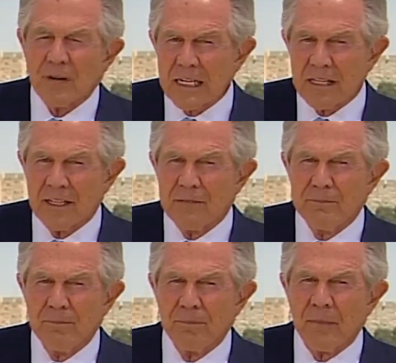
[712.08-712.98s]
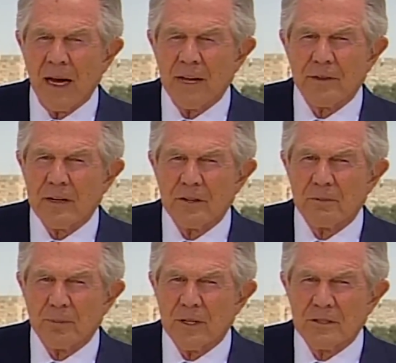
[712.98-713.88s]
remembers Pat's
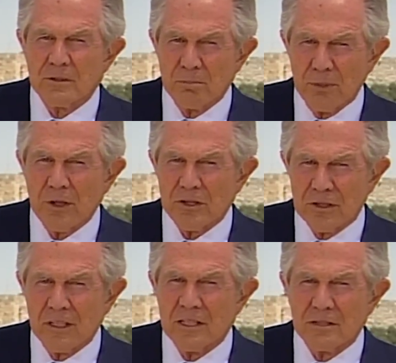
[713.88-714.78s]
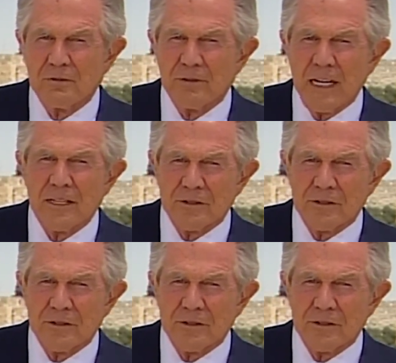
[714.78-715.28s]
friendship and love for the city of